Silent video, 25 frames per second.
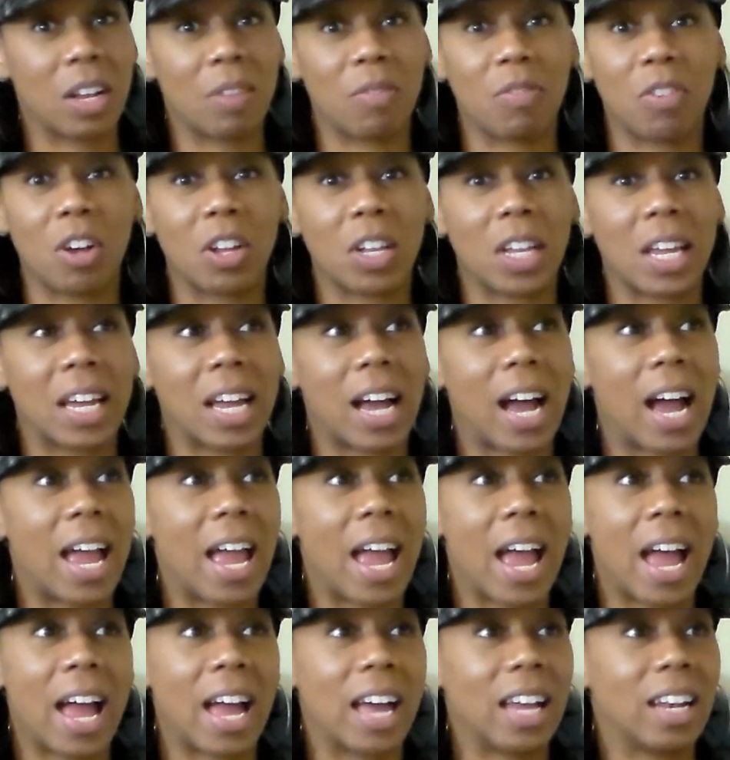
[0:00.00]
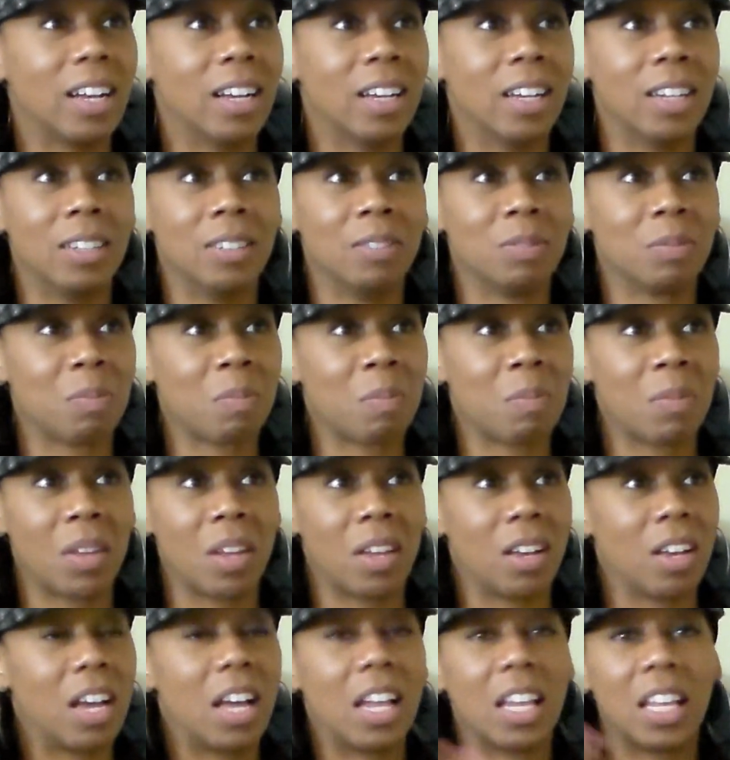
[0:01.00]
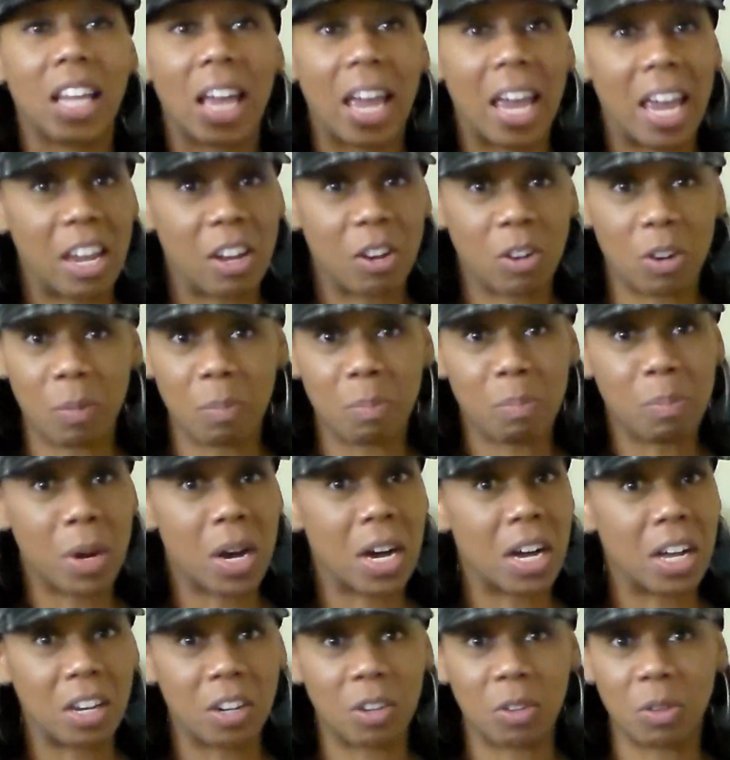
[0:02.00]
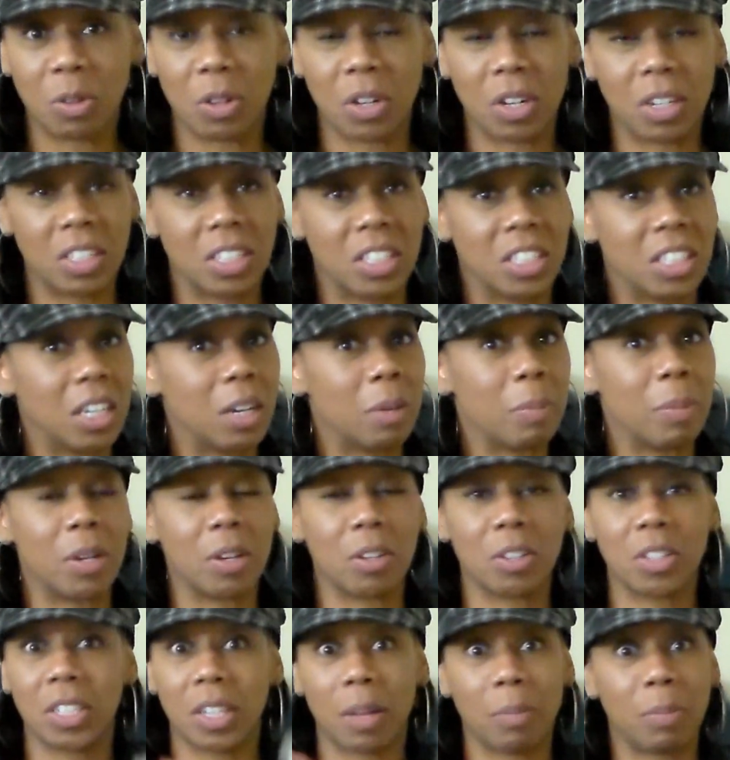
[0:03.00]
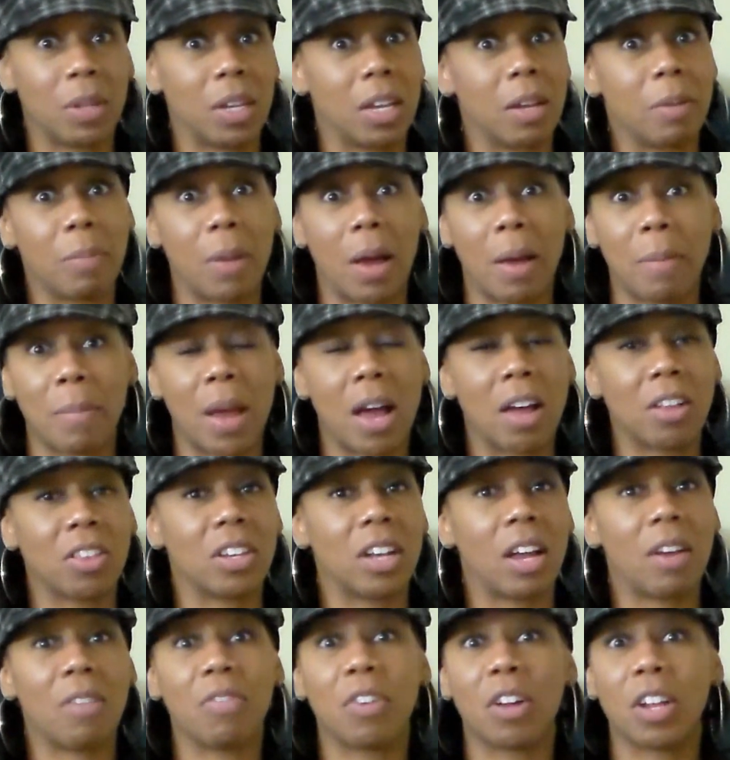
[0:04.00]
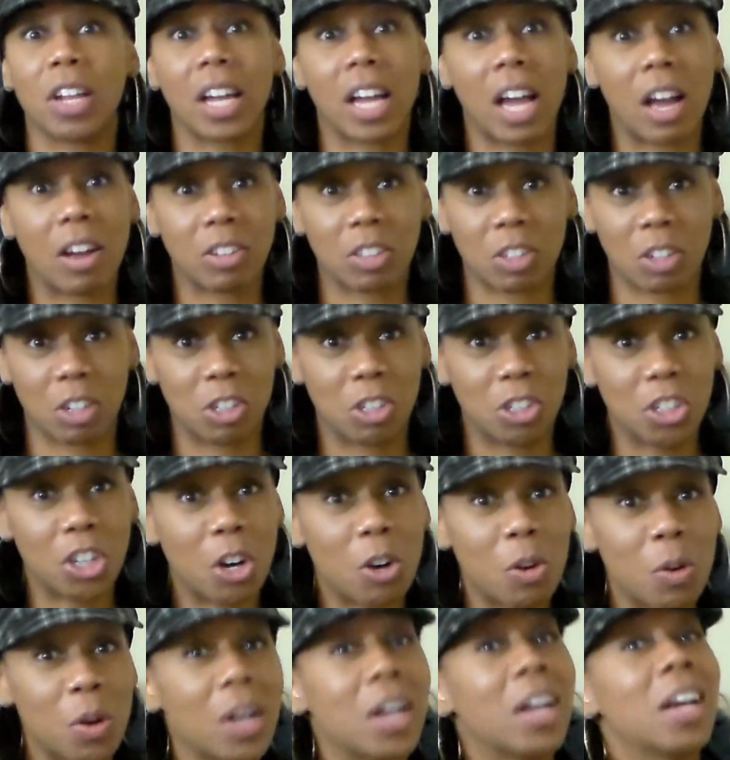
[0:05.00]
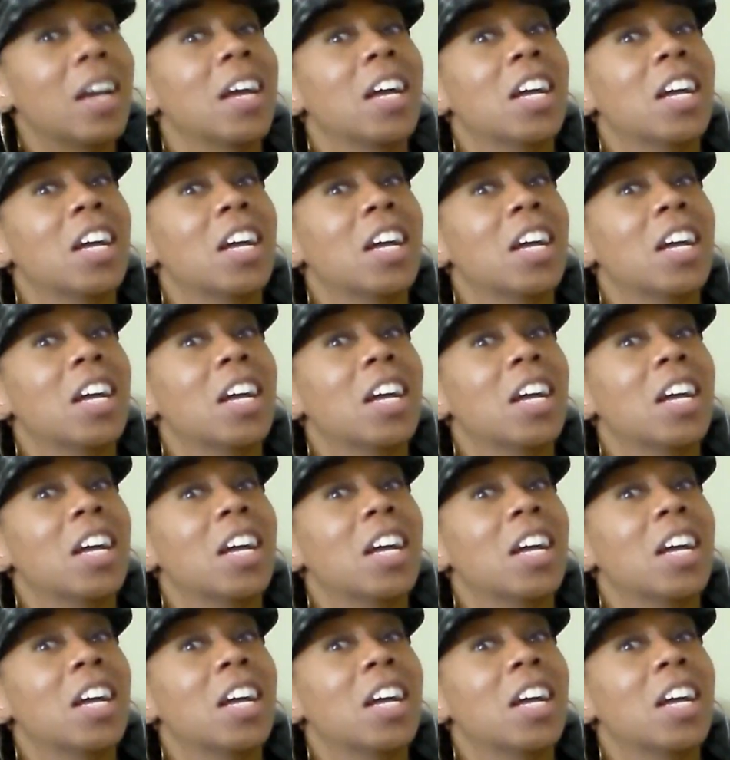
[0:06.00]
It felt like I had clay or mud or cinnamon or something in my mouth and I felt like I was going to choke.